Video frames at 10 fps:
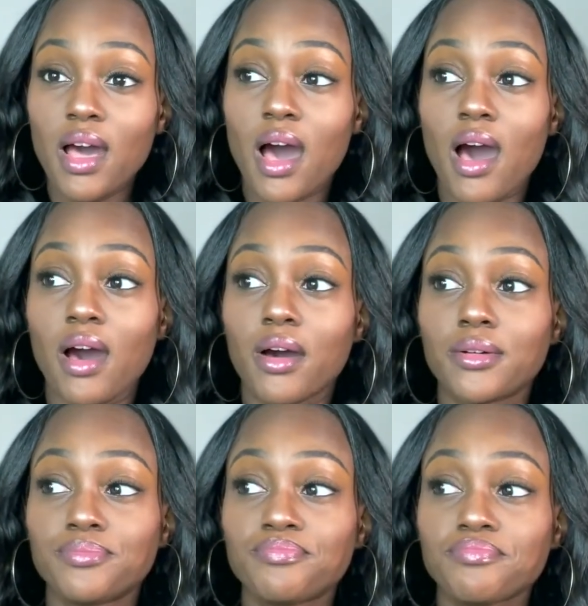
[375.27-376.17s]

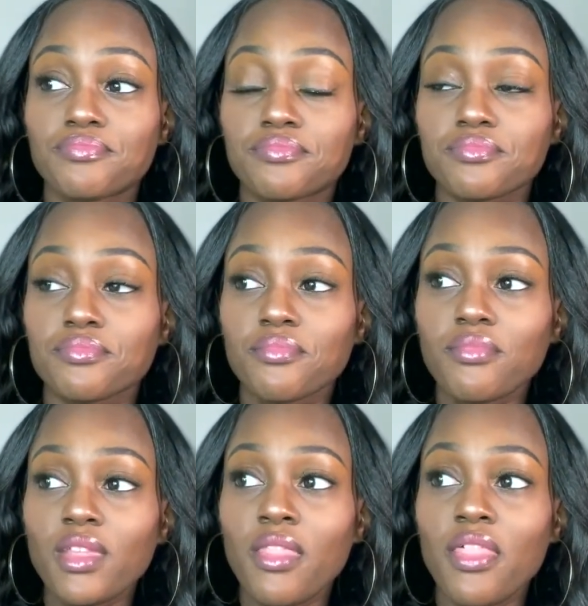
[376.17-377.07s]
Um,
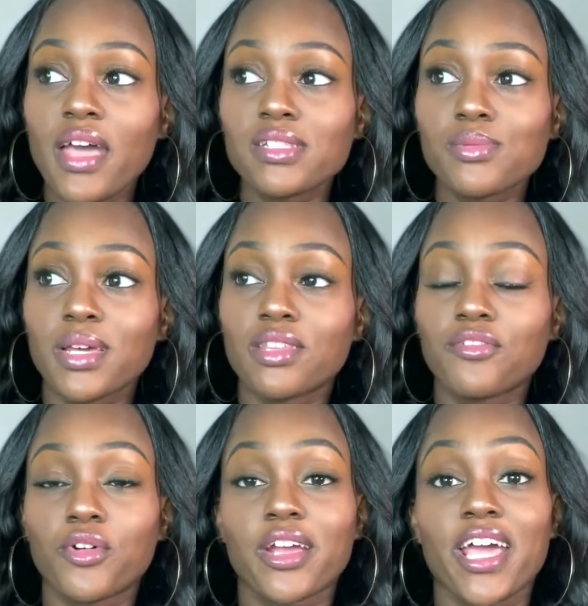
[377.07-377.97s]
that's when the
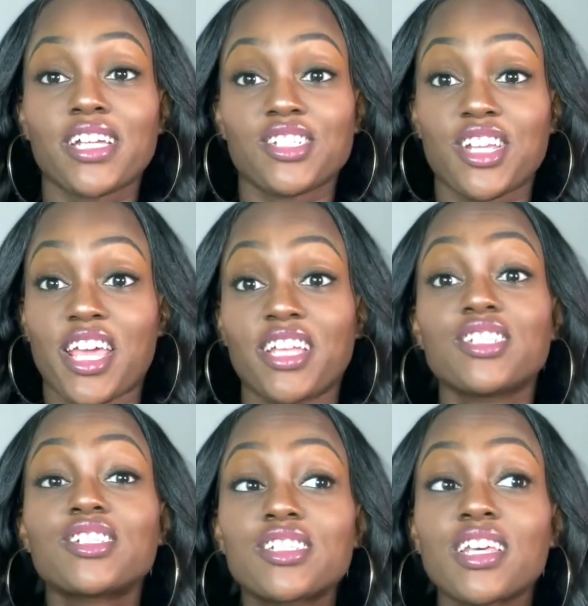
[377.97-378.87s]
forecast
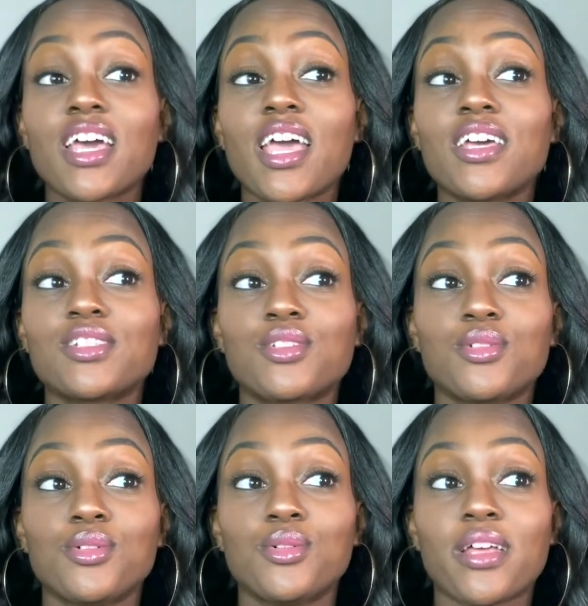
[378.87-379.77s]
changed
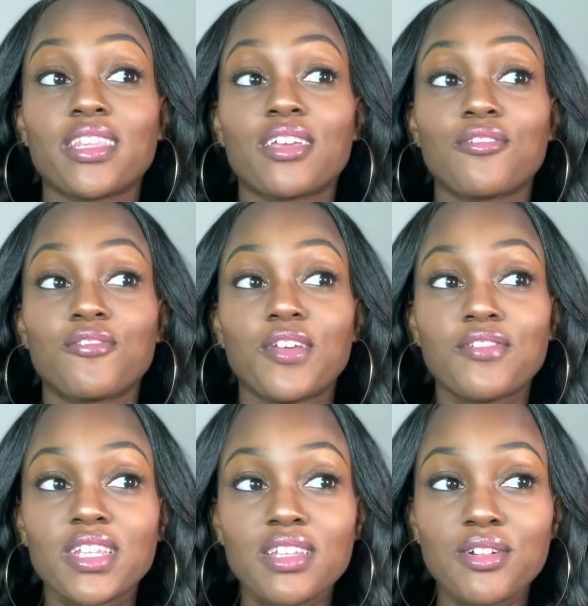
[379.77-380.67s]
to, I think,
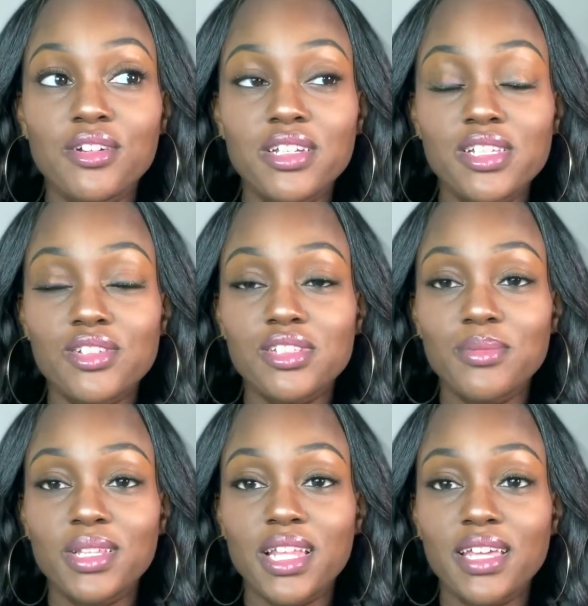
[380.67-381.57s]
50 degrees or
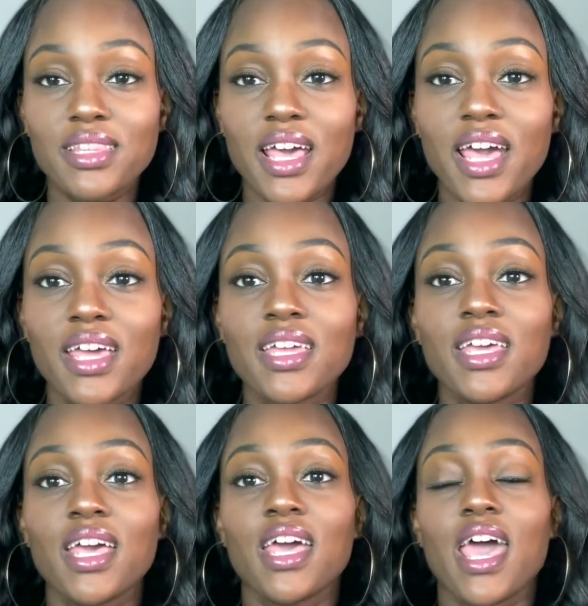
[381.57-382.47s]
something like that.
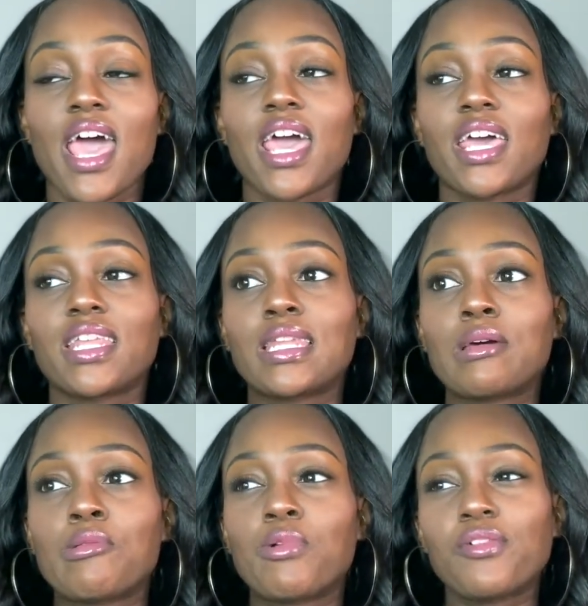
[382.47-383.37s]
And
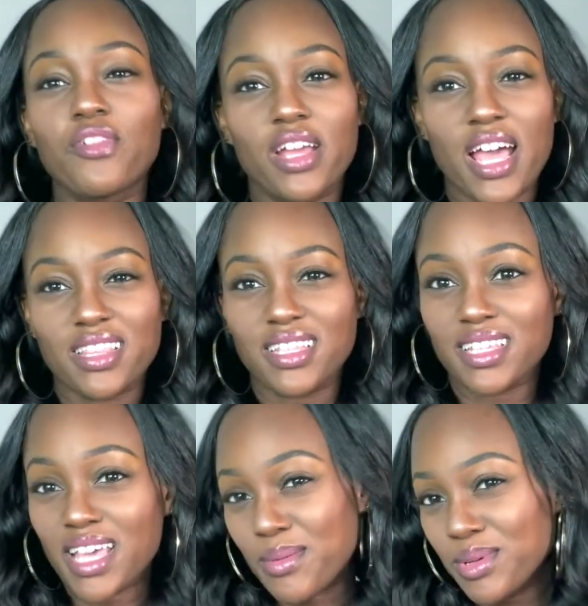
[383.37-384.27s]
we forgot that the
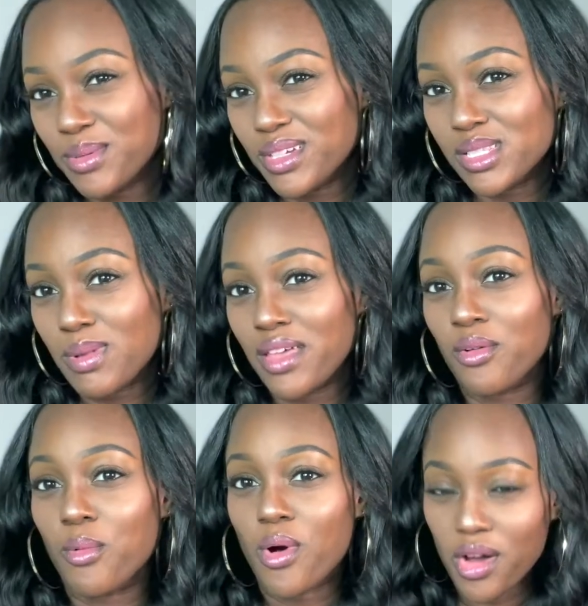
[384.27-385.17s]
Capitol Wheel is by the
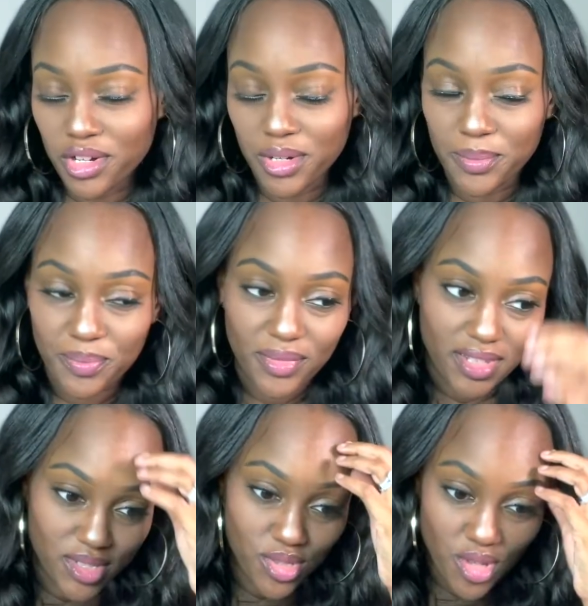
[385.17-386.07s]
water.
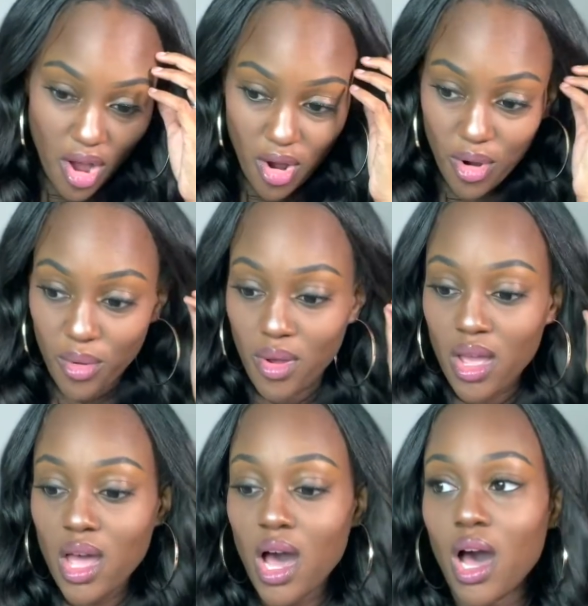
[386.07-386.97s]
So
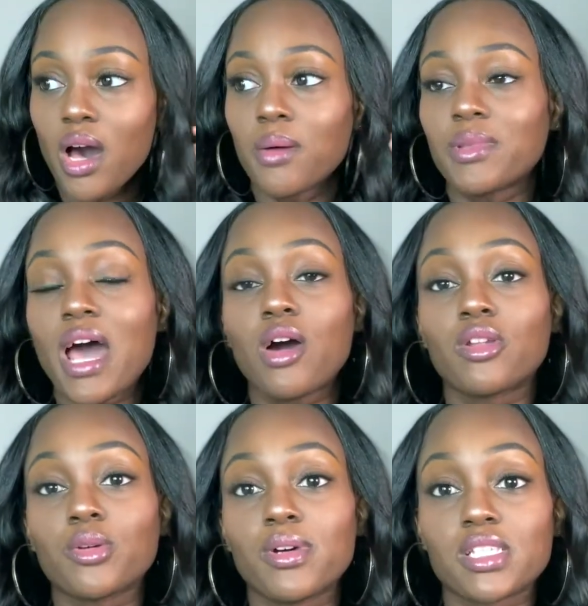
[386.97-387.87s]
um, not
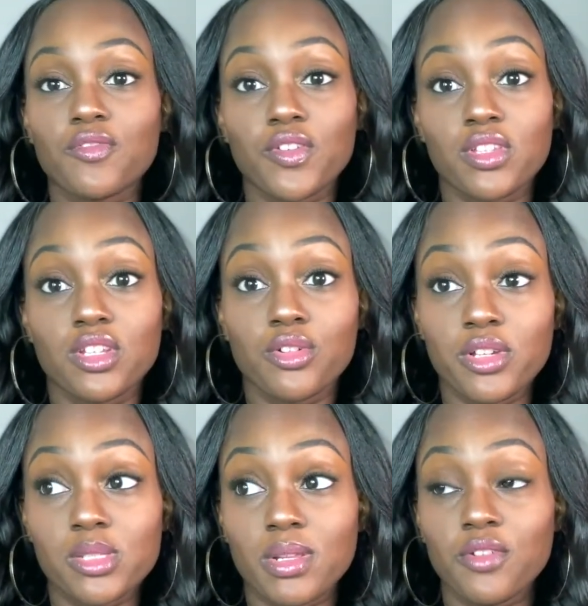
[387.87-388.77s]
only was it 50
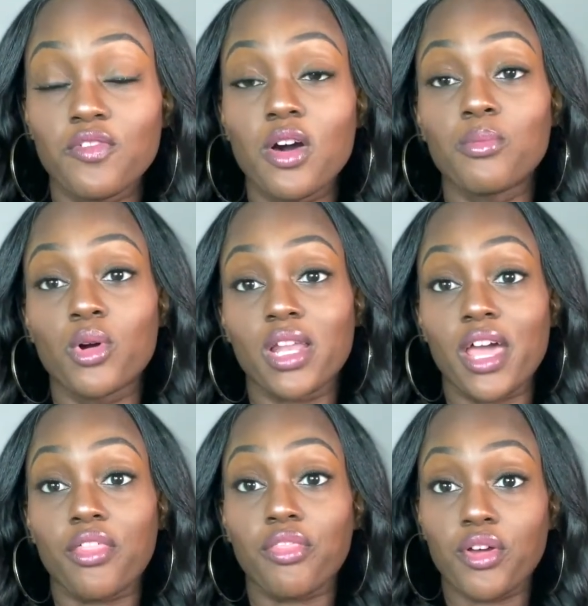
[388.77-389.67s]
degrees, but it felt more
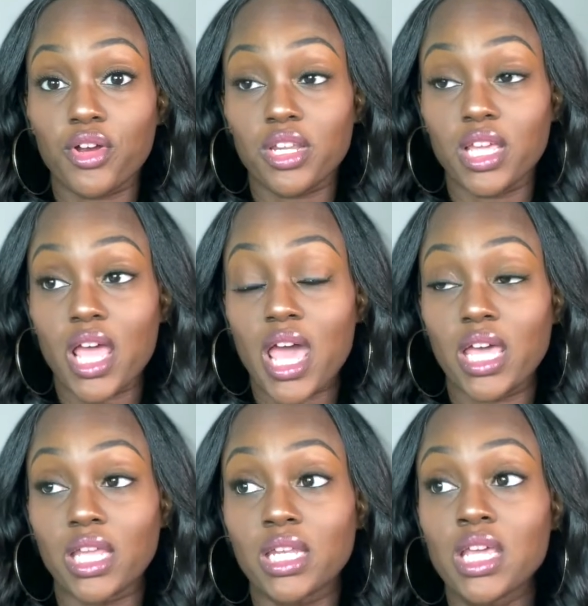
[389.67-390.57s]
like 30.
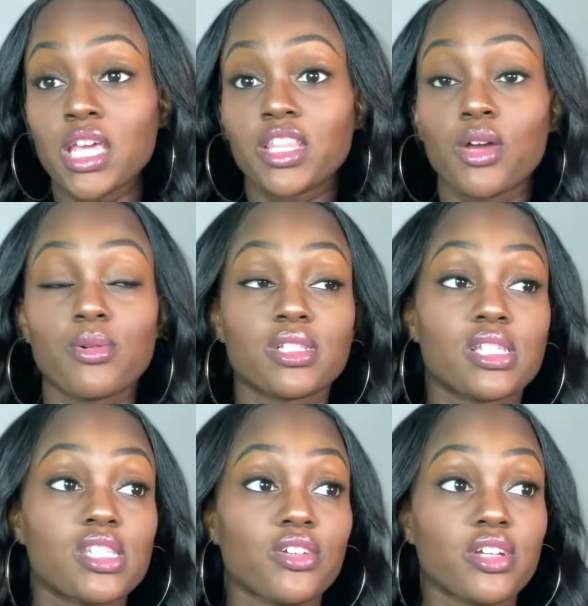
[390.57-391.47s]
And there was a
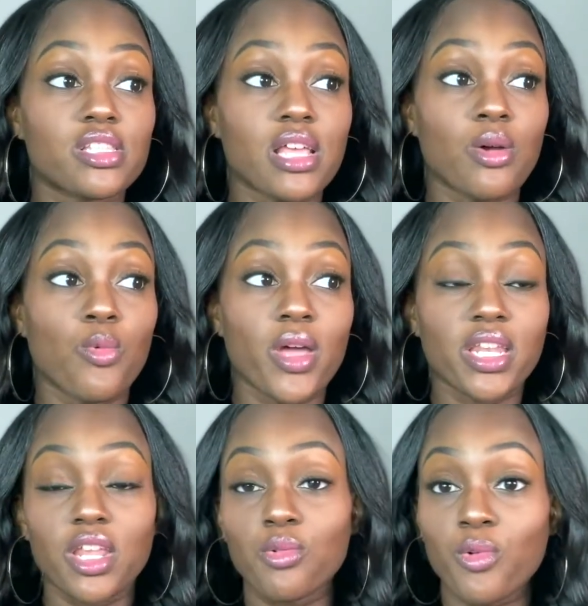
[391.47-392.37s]
serious like
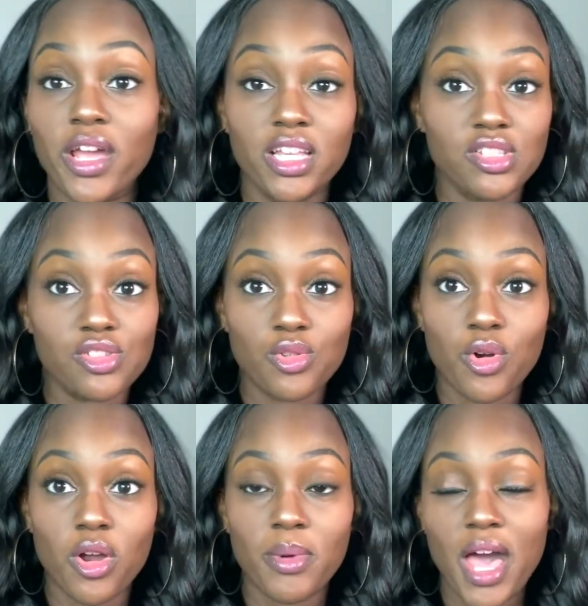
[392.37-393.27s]
wind and
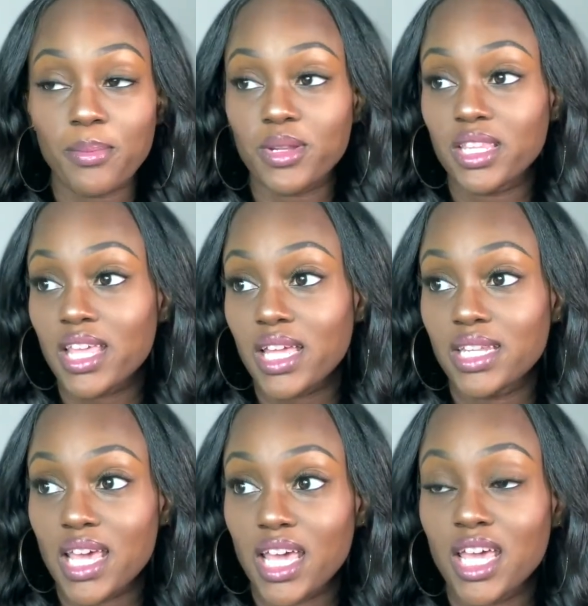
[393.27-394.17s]
rainstorm happening that
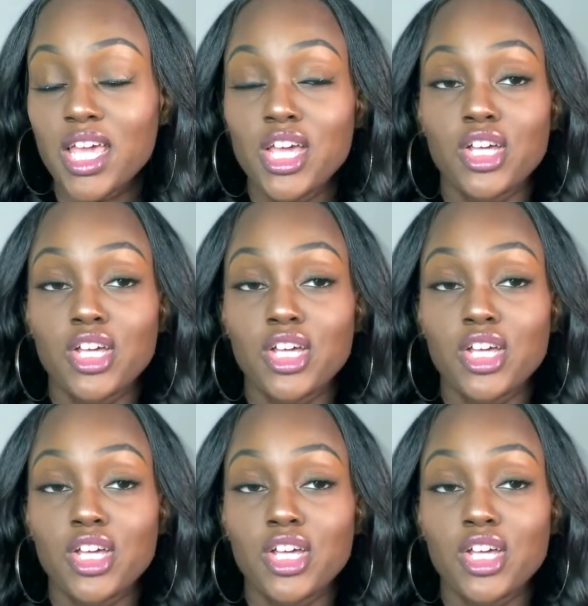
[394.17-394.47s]
day.